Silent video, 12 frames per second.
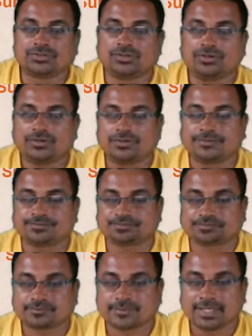So
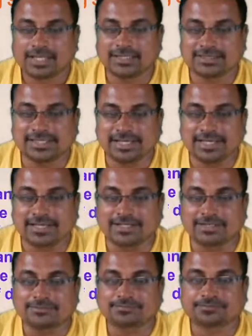let's see
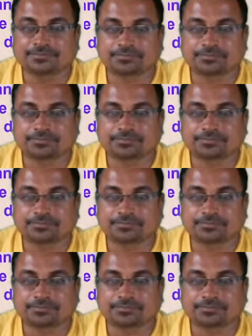here.